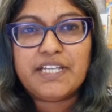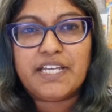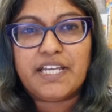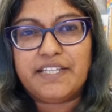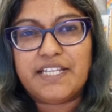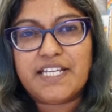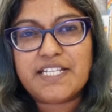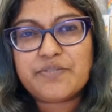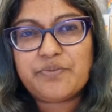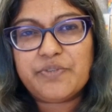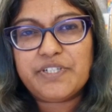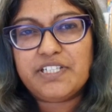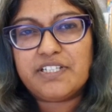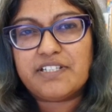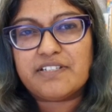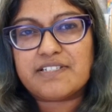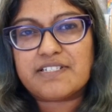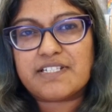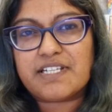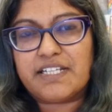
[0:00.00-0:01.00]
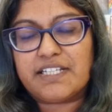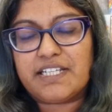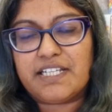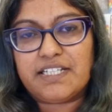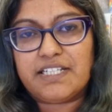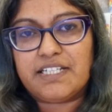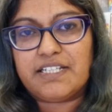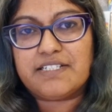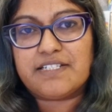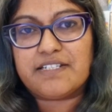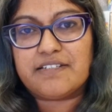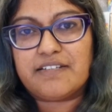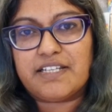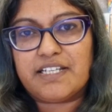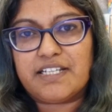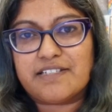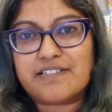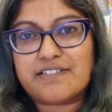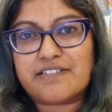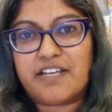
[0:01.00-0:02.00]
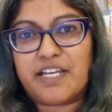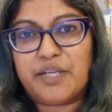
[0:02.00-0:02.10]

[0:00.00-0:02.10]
And that's when you can start getting into things